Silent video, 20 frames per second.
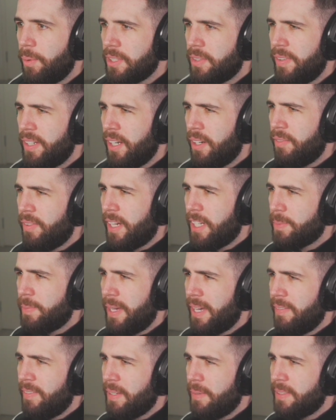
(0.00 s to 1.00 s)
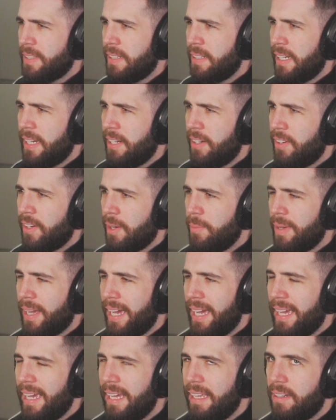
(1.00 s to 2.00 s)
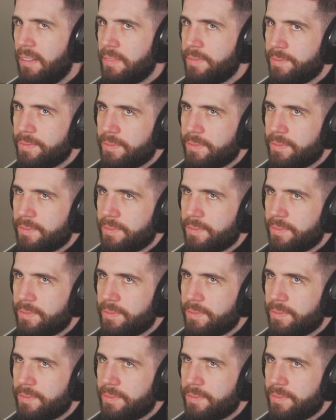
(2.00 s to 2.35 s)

What's the video Vic is making for Sunday, or can we get a hint?